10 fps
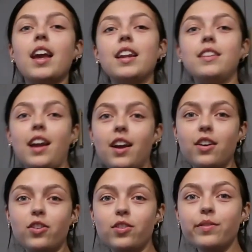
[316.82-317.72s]
And
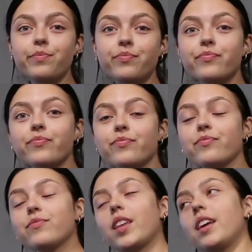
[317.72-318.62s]
now
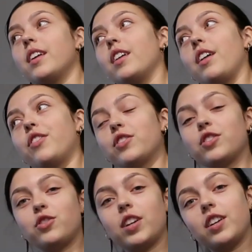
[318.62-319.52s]
there's
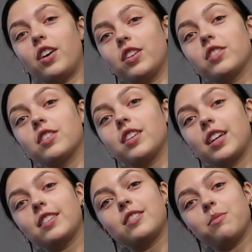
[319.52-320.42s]
a Drake concert
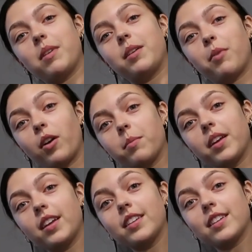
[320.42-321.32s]
next to my
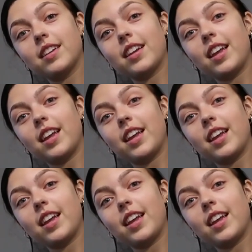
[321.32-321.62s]
apartment